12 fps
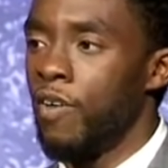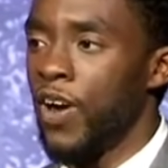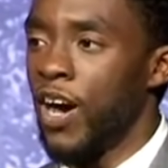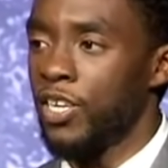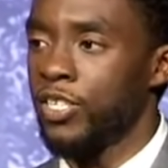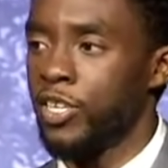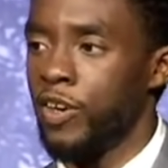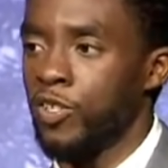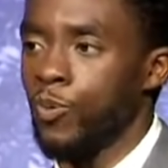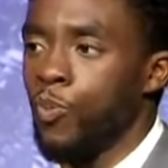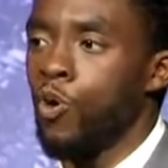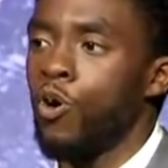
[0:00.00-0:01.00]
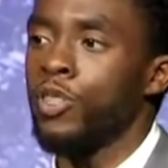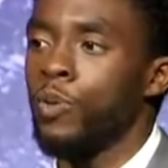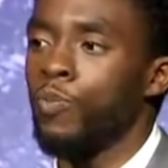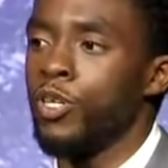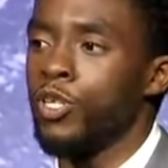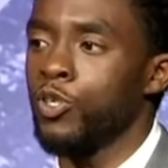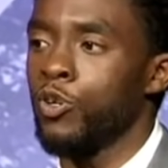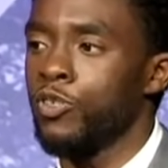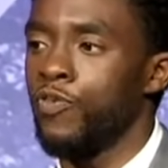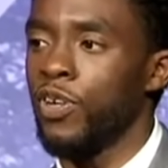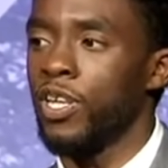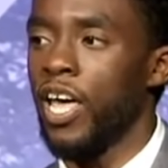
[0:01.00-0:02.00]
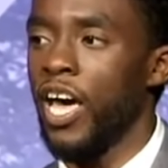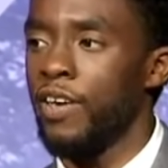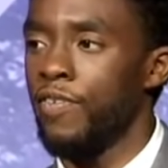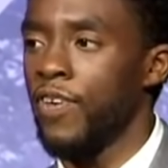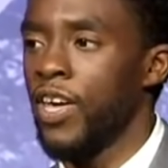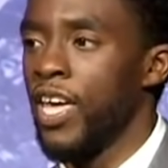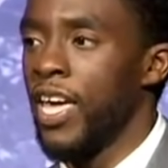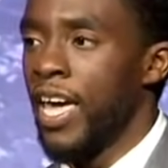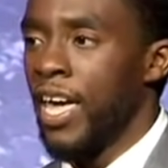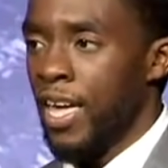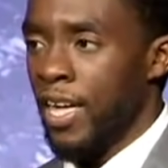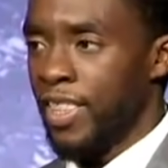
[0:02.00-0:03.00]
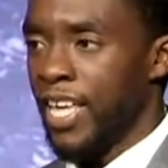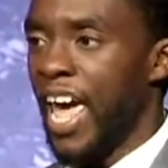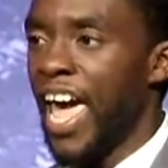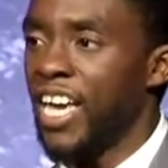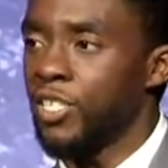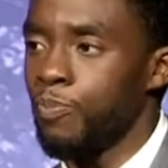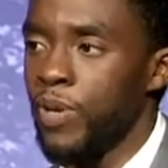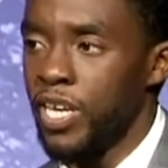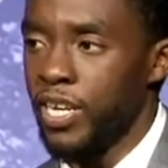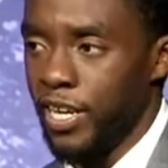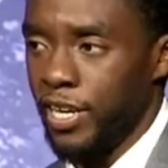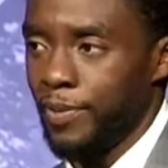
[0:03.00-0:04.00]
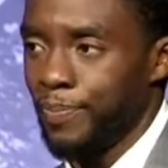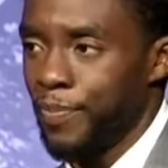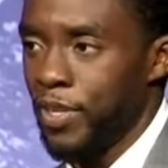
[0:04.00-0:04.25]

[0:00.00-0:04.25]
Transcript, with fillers: of ourselves more than we search for life that has meaning.